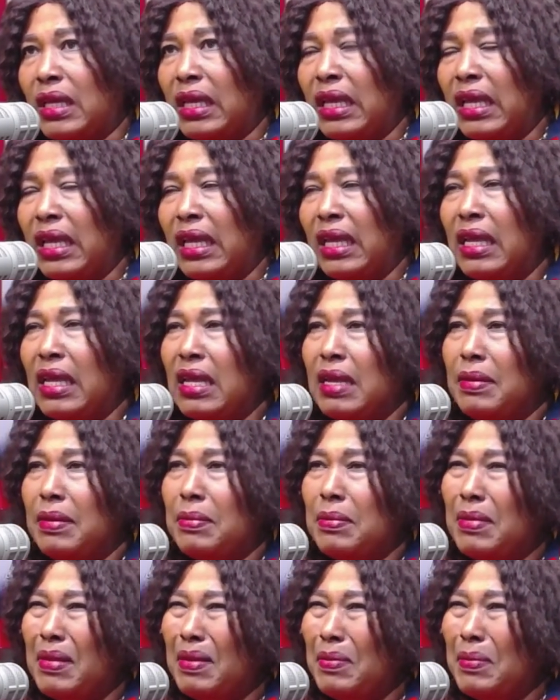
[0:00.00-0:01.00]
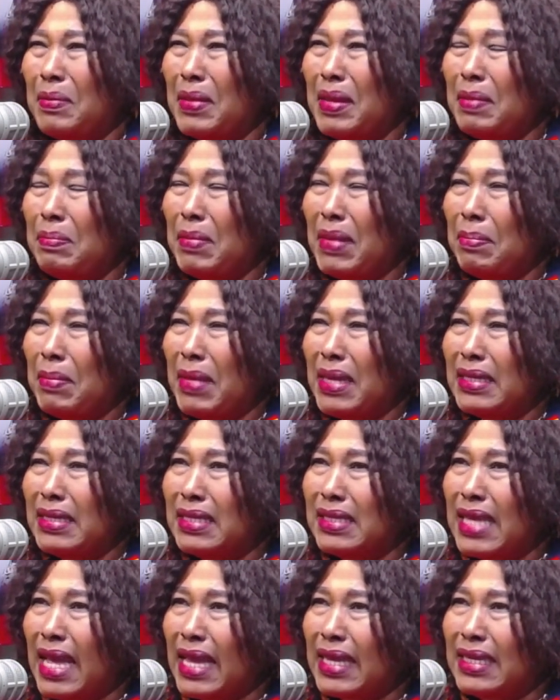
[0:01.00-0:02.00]
me
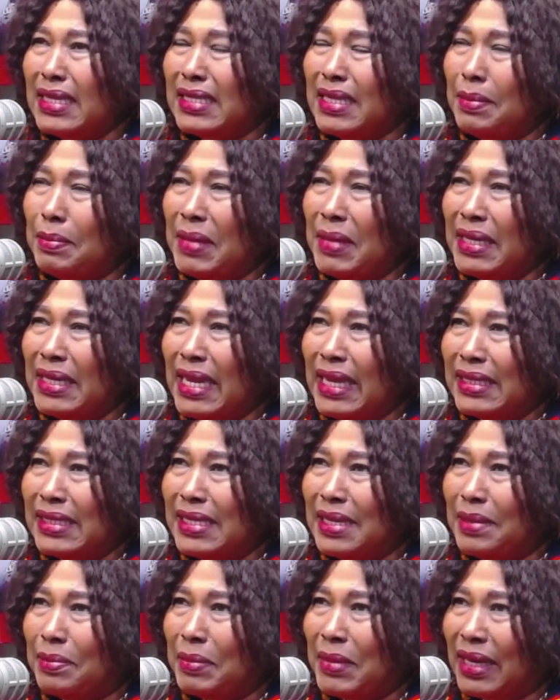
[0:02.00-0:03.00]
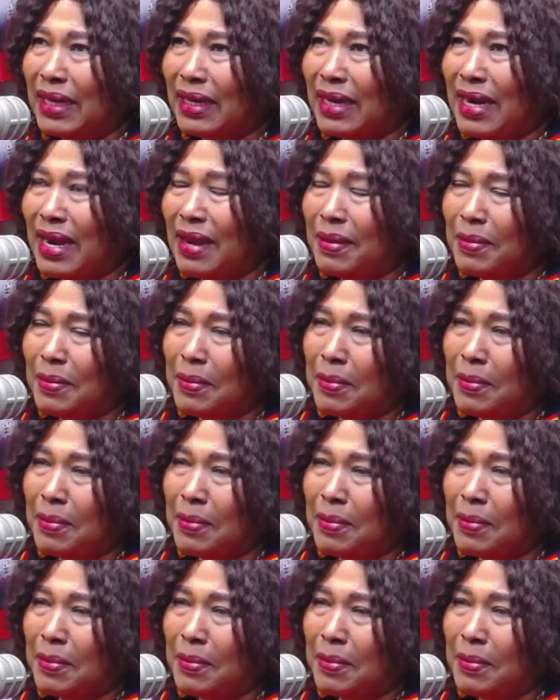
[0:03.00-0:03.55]
decide say me dantem kakra